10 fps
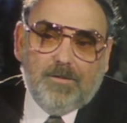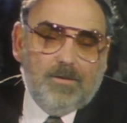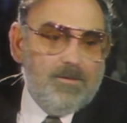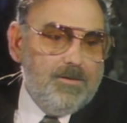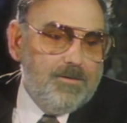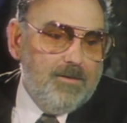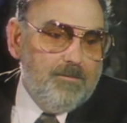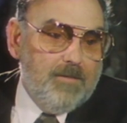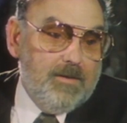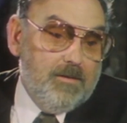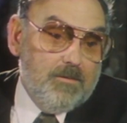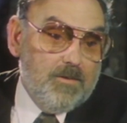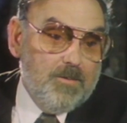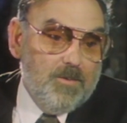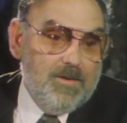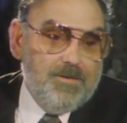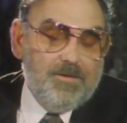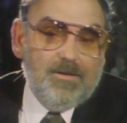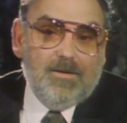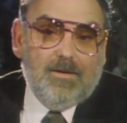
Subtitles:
Tony something, I didn't know who he was.